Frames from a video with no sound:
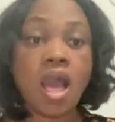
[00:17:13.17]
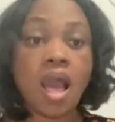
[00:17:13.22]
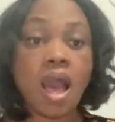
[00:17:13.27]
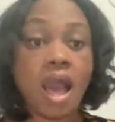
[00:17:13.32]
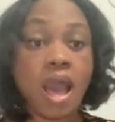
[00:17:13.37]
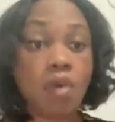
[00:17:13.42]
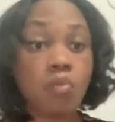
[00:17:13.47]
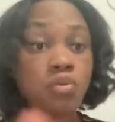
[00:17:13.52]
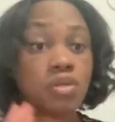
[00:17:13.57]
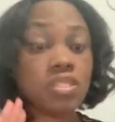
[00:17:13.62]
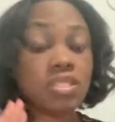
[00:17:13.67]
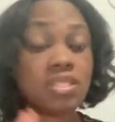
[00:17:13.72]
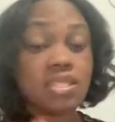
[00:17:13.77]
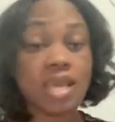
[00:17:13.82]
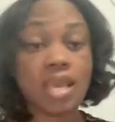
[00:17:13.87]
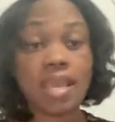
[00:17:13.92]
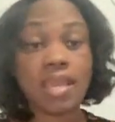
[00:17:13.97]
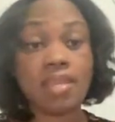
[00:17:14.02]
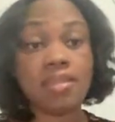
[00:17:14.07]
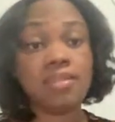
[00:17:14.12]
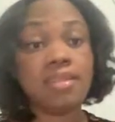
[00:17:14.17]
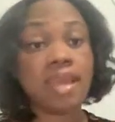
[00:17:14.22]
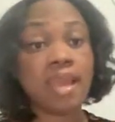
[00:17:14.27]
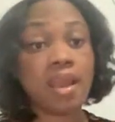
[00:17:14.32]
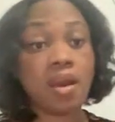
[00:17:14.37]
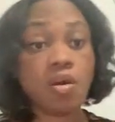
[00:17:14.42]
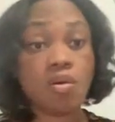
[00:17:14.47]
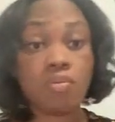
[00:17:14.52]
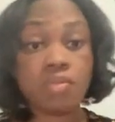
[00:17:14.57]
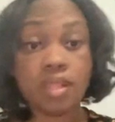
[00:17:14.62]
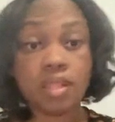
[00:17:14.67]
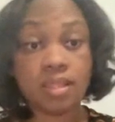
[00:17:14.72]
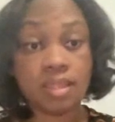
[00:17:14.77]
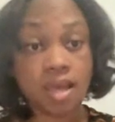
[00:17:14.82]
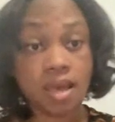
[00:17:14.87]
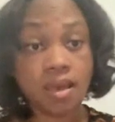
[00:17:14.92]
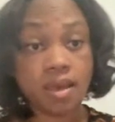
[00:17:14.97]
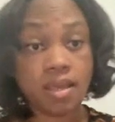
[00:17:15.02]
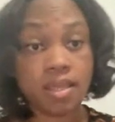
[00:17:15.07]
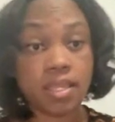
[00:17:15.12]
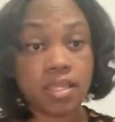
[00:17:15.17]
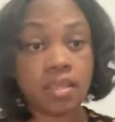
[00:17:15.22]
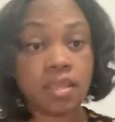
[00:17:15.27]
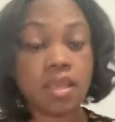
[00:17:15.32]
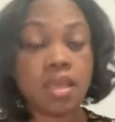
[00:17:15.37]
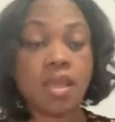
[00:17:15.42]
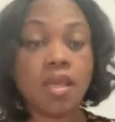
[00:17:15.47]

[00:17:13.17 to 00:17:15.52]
I would say down the line,